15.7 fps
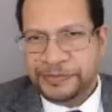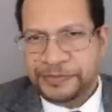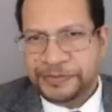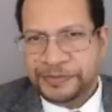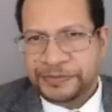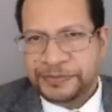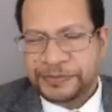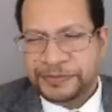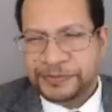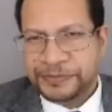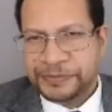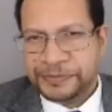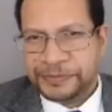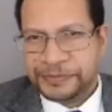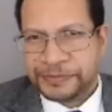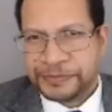
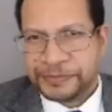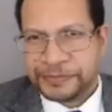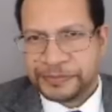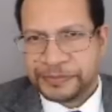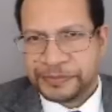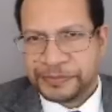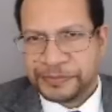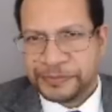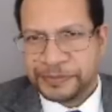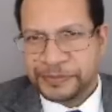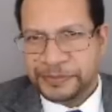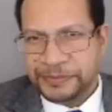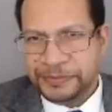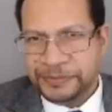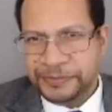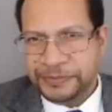
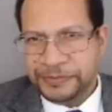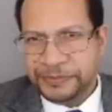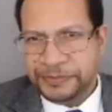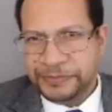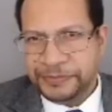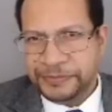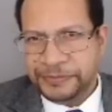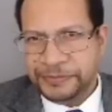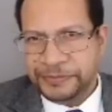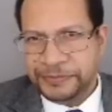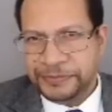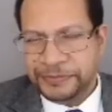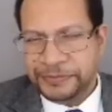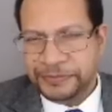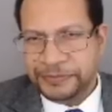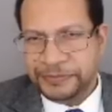
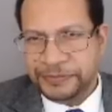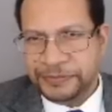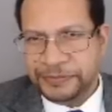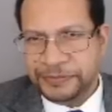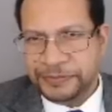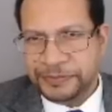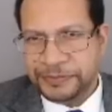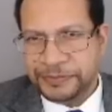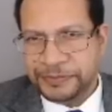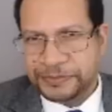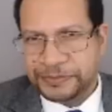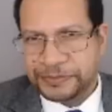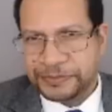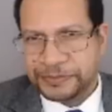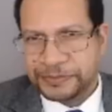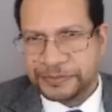
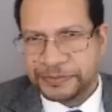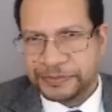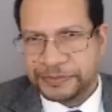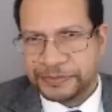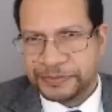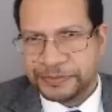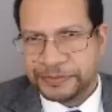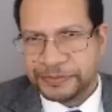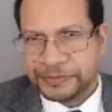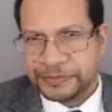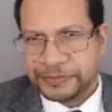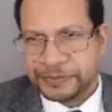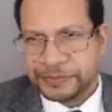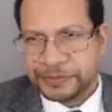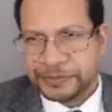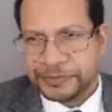
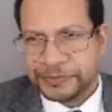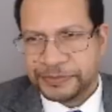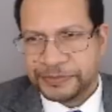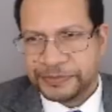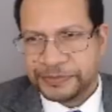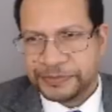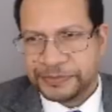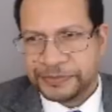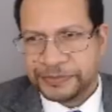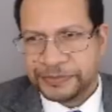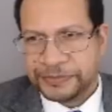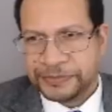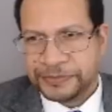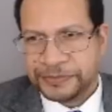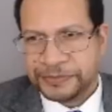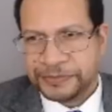
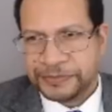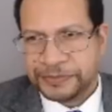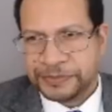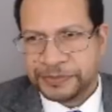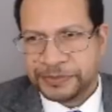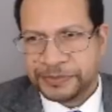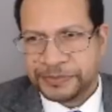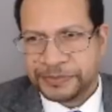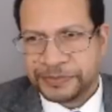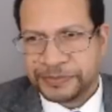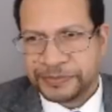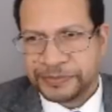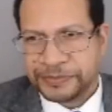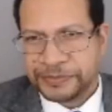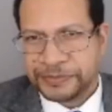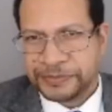
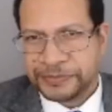No words are spoken by the person on screen.